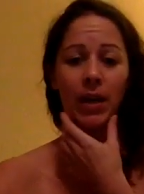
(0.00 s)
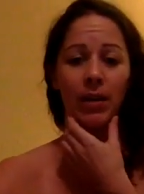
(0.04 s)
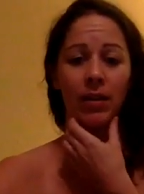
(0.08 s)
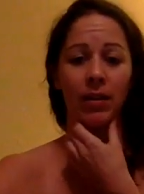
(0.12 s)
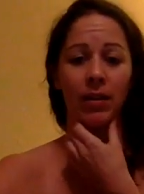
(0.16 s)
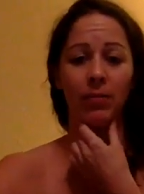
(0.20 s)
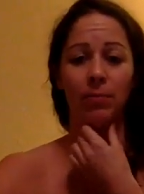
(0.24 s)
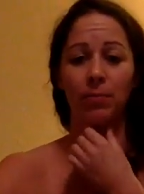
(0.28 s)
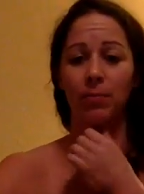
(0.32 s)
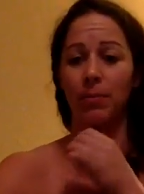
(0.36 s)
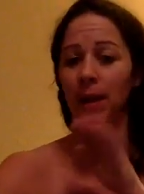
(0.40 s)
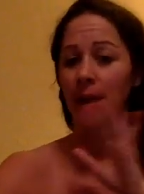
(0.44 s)

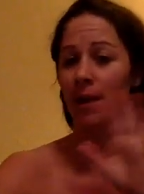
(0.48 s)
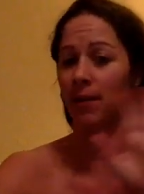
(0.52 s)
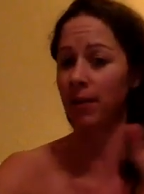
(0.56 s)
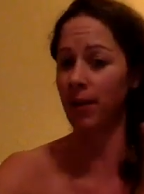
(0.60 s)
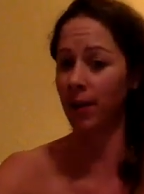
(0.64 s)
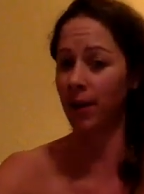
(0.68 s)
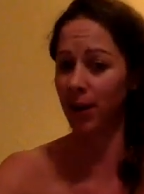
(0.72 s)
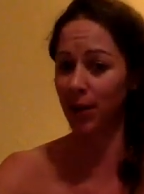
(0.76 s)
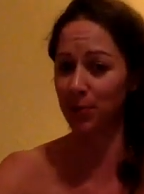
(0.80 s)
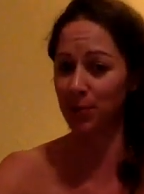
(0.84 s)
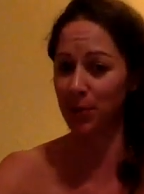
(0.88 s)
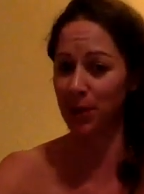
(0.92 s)
You may have
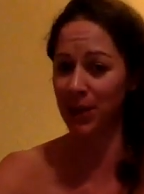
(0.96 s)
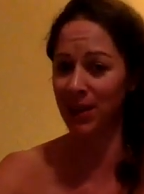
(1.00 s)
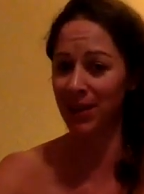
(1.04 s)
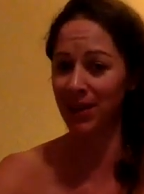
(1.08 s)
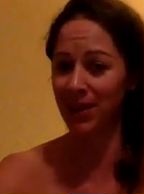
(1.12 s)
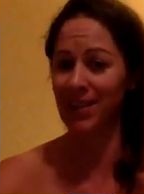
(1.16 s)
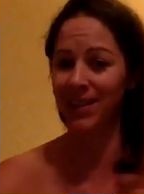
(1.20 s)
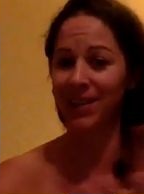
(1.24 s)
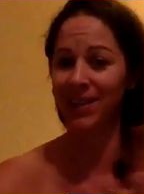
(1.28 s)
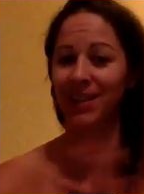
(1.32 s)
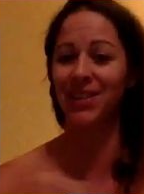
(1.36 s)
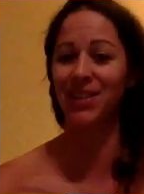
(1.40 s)
heard
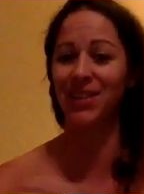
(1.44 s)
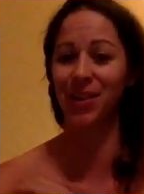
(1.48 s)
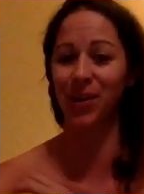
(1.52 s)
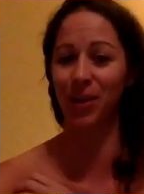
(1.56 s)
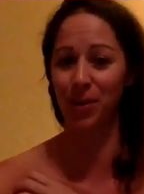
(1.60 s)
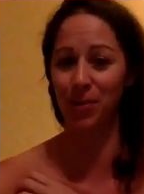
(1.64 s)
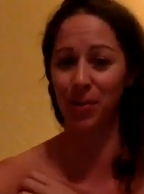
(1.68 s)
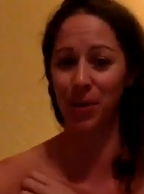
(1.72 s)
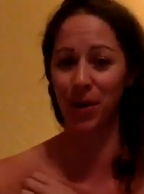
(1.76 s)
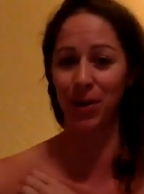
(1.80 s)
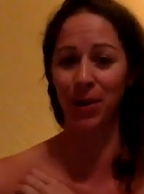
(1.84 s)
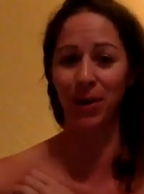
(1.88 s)
me talk
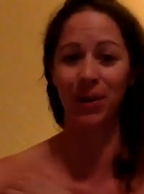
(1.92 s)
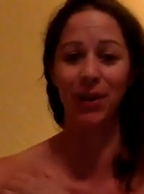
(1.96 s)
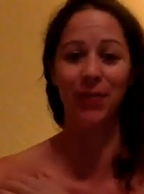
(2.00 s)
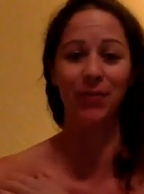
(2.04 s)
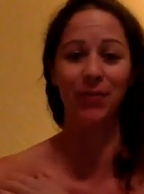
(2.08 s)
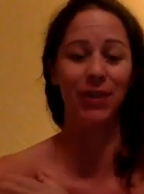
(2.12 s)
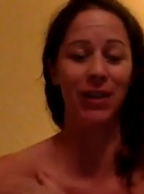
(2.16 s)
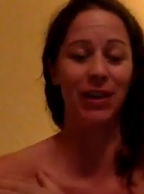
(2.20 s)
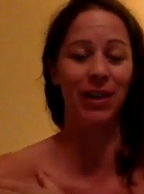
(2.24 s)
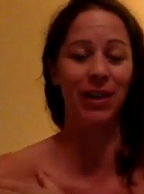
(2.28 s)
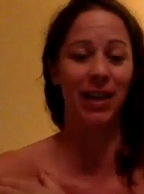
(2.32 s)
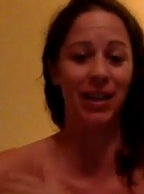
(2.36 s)
about it. I've
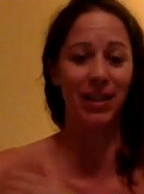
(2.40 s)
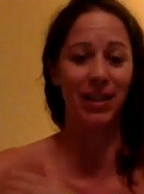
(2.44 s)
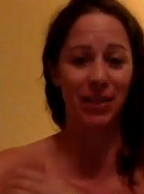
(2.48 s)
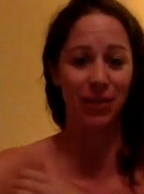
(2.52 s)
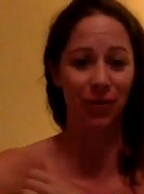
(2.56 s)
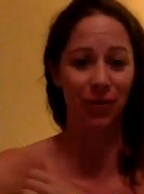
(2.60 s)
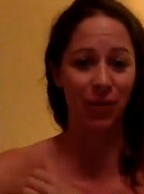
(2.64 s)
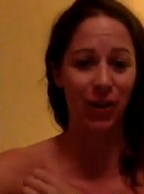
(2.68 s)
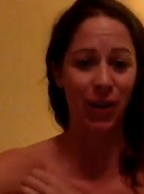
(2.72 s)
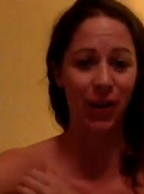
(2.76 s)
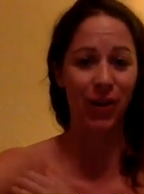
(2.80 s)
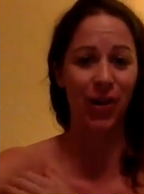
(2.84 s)
done lots of
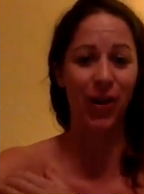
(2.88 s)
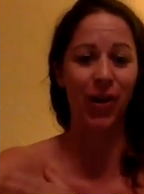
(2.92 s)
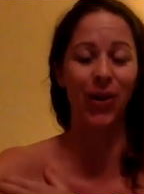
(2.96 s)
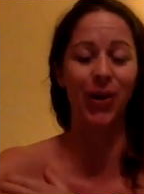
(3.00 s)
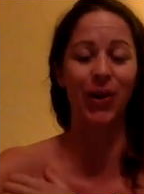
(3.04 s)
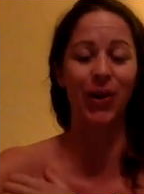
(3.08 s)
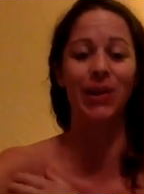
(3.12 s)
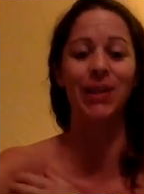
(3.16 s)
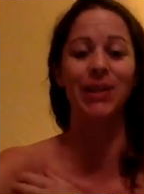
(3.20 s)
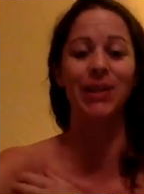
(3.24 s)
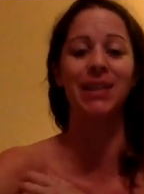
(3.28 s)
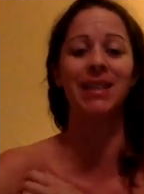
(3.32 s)
free
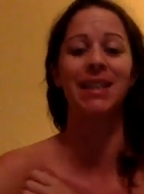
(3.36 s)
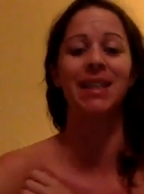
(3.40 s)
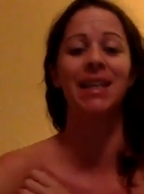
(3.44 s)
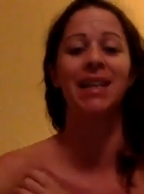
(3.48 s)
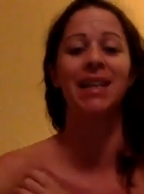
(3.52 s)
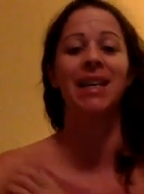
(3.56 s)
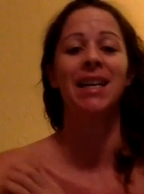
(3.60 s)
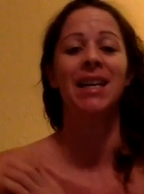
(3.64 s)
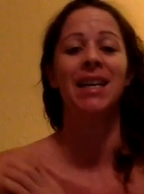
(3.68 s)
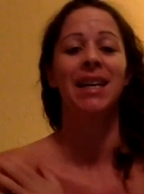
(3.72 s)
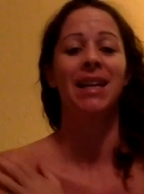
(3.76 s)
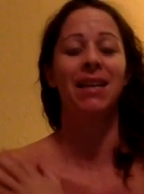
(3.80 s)
calls,
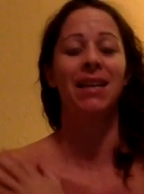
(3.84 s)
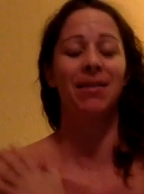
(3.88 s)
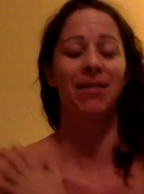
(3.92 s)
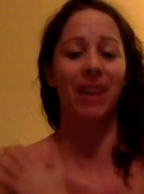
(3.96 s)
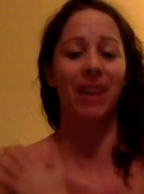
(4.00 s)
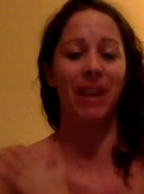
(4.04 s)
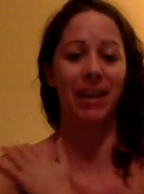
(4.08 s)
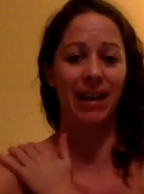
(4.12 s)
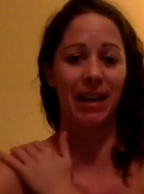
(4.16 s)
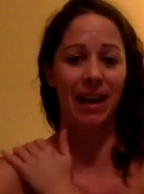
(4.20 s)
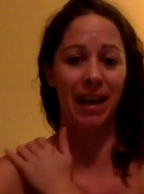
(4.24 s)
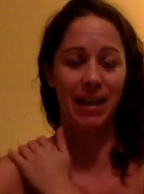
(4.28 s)

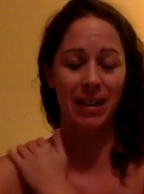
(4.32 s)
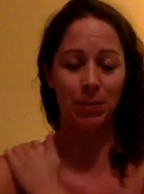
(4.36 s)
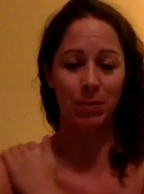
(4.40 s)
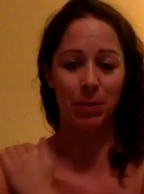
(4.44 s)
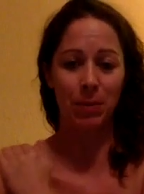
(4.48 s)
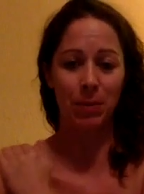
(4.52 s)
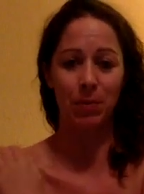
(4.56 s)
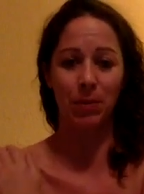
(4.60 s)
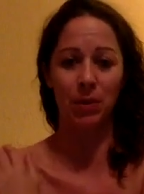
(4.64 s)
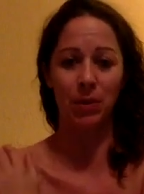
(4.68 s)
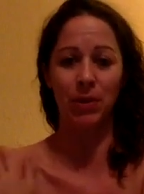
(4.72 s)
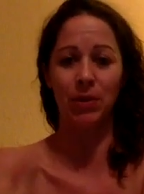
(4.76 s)
invited lots of
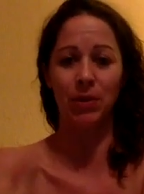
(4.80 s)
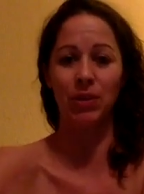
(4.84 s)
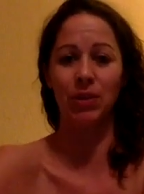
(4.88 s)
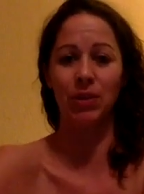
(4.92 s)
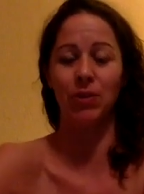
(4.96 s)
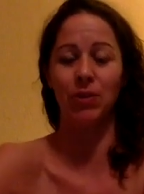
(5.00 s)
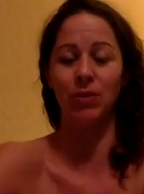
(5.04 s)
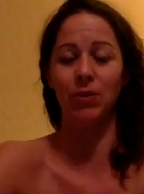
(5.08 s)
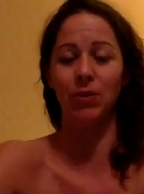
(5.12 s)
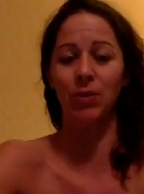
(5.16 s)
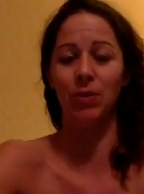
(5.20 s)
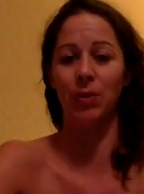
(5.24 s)
people
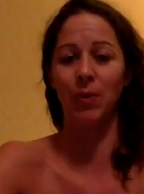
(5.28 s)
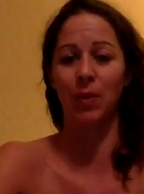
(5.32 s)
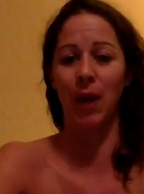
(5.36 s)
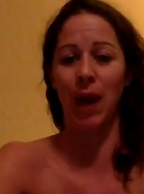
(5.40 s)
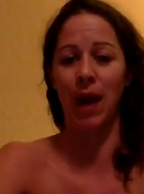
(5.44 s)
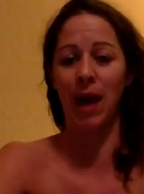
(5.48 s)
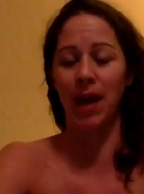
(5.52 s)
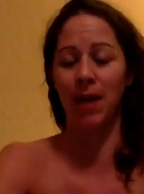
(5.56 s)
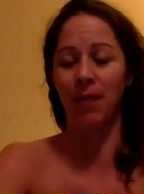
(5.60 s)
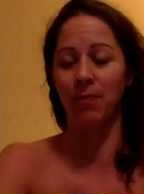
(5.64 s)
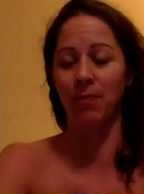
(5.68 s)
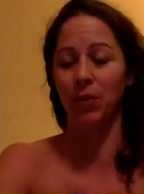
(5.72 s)
to
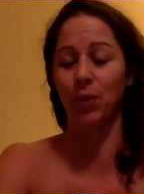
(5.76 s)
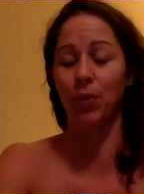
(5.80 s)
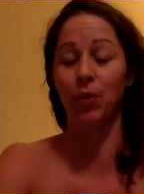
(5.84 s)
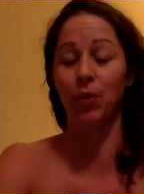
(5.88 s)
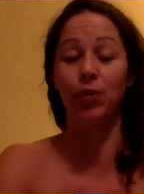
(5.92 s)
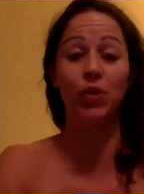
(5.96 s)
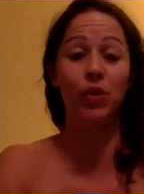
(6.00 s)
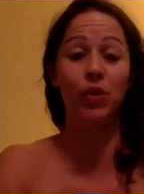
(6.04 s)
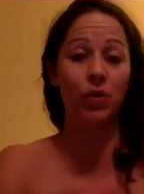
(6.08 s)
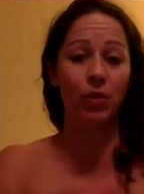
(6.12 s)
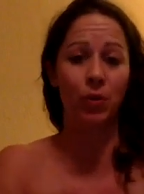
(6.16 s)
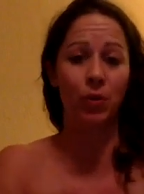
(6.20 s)
go
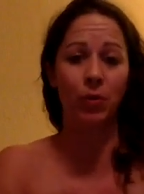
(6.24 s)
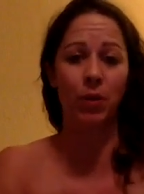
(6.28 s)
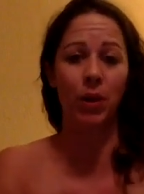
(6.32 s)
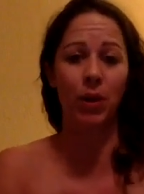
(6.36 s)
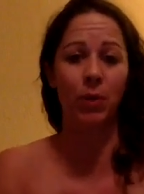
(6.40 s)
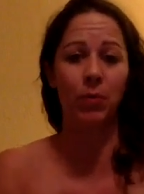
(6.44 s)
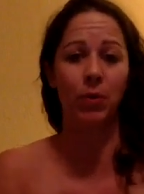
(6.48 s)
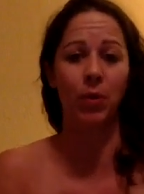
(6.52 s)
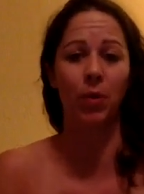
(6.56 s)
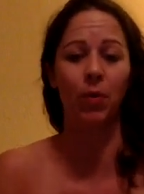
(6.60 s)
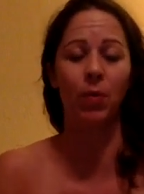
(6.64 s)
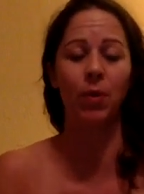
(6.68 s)
through the
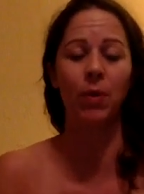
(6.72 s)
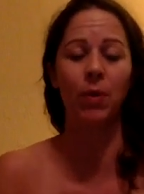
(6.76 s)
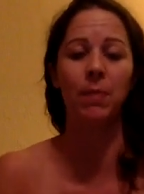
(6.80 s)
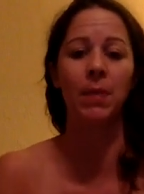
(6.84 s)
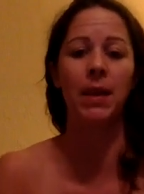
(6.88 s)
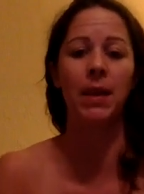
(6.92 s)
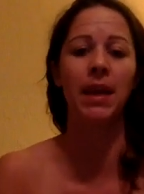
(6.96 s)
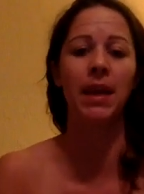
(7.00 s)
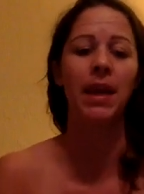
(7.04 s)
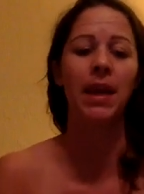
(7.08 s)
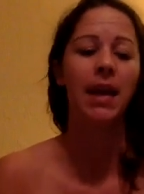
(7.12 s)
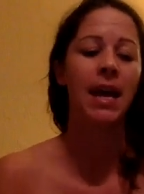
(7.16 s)
workbook with
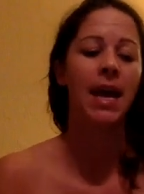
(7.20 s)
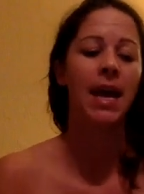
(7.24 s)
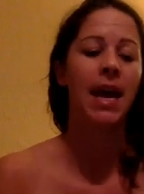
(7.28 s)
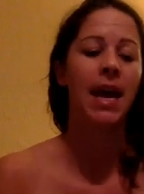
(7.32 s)
me.